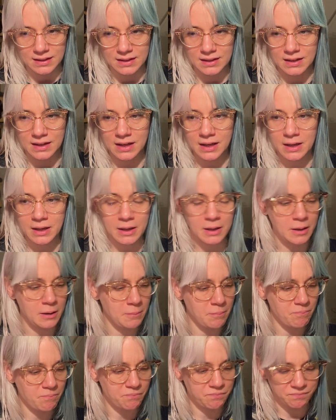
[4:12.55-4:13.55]

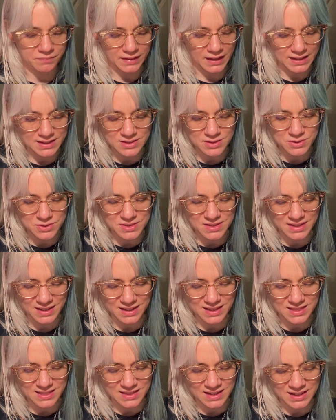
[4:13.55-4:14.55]
I use it, I
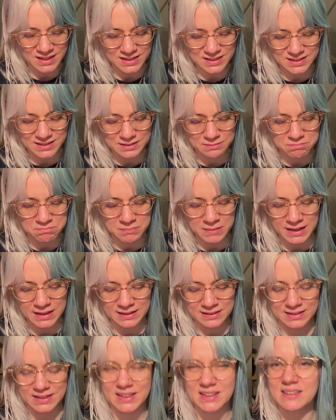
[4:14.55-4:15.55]
think,
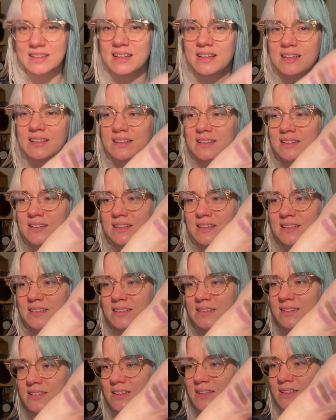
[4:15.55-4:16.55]
mainly
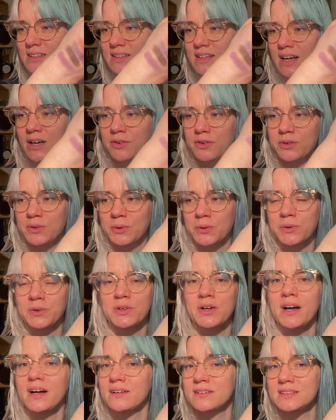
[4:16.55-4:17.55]
in the outer corner.
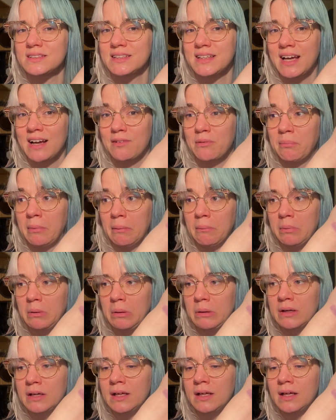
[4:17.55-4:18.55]
I honestly can't remember.
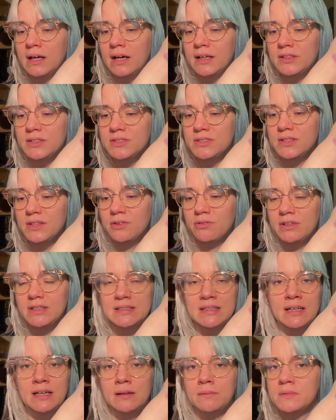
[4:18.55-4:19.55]
I use it 3
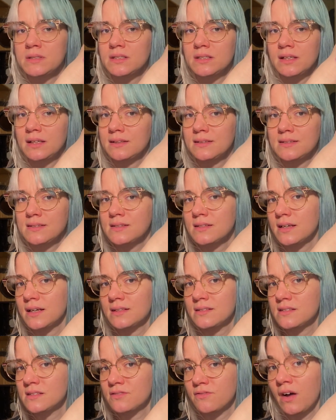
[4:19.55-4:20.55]
times.
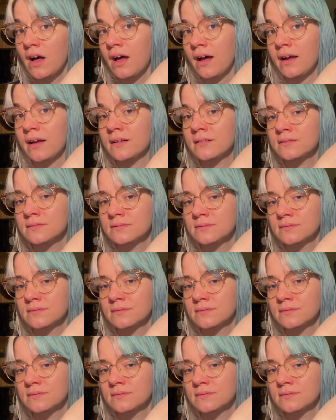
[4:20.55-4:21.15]
It's fine.